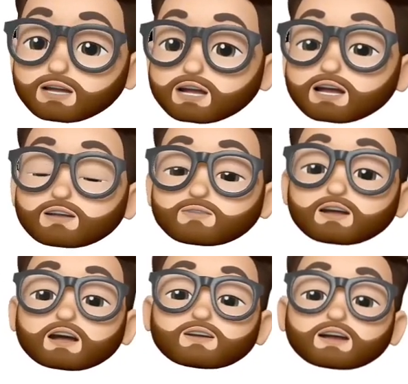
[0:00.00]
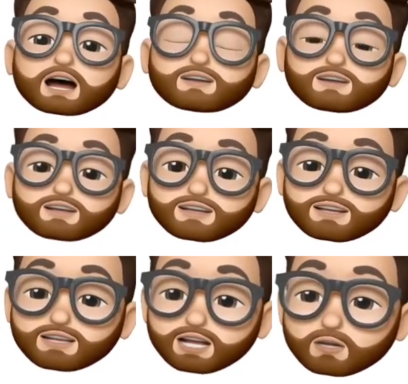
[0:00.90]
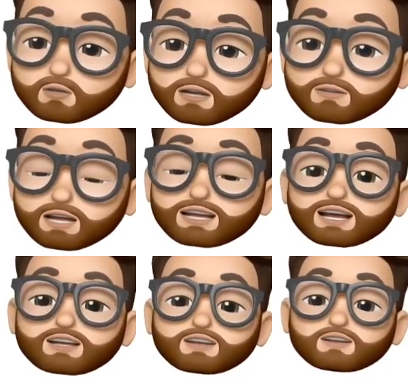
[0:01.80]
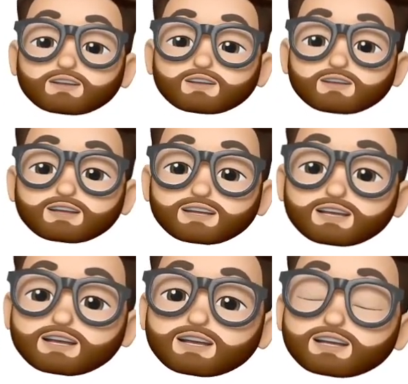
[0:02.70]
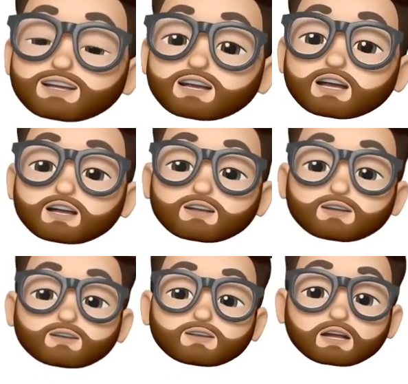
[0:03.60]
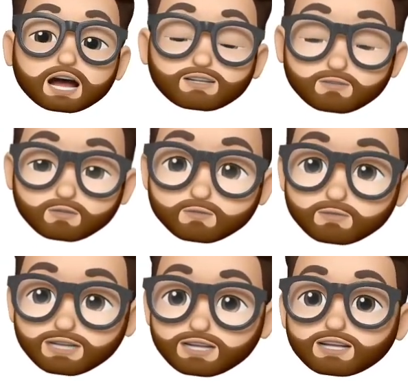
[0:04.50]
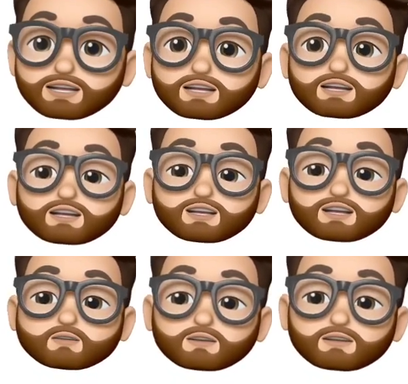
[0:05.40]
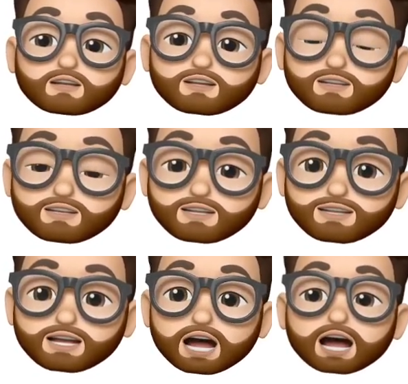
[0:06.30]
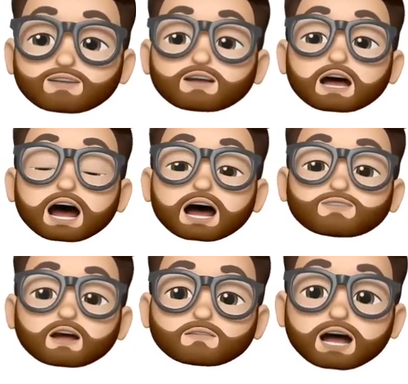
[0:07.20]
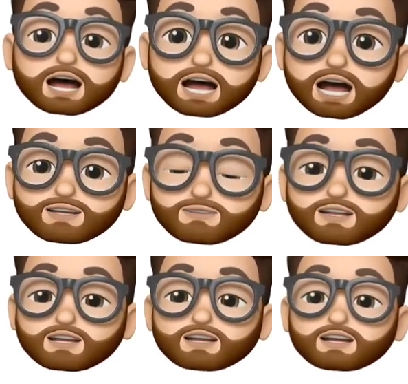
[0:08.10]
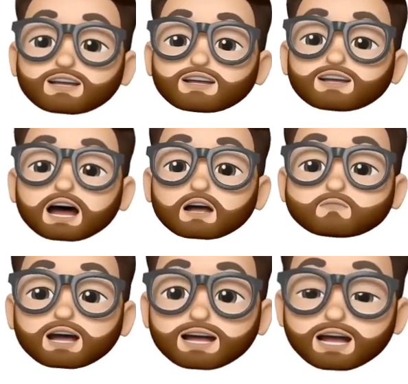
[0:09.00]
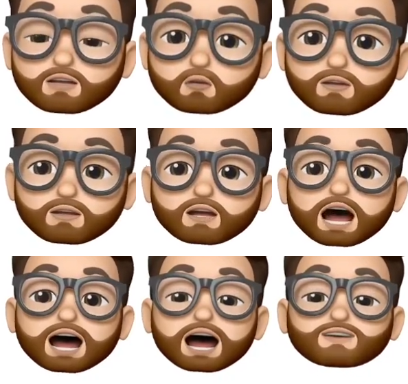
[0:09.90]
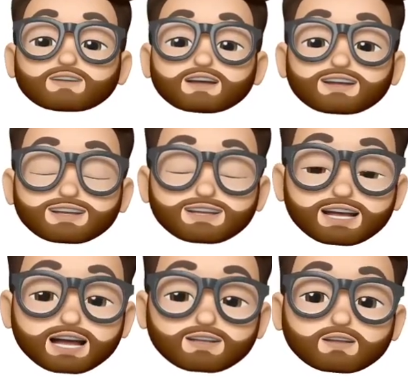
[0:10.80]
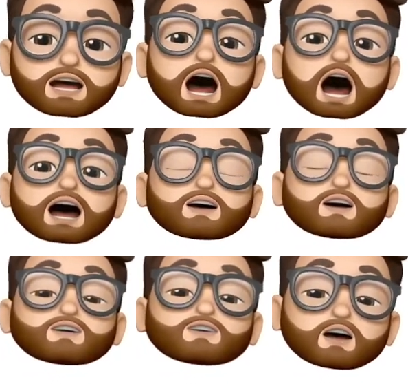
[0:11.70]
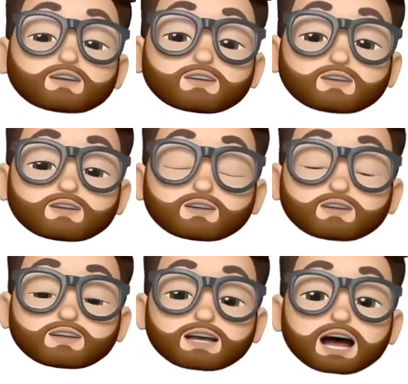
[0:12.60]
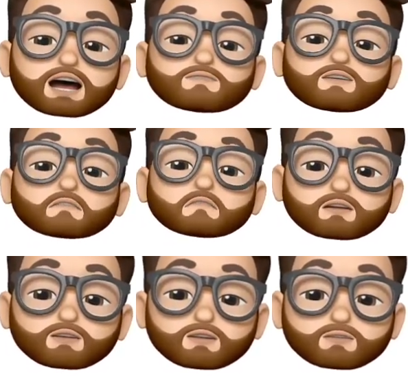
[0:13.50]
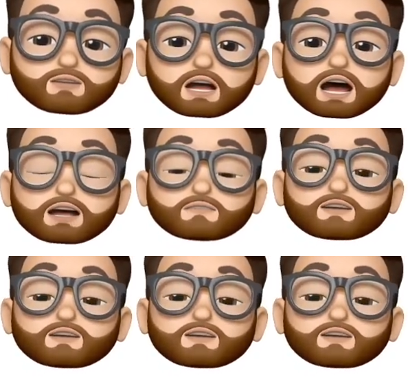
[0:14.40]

and relocate this wherever I'd like to. So this is Google Classroom. This is the general features that they have. And if I back out of this, in the top right-hand corner, I have to hit Save. I encourage all of you to save multiple times,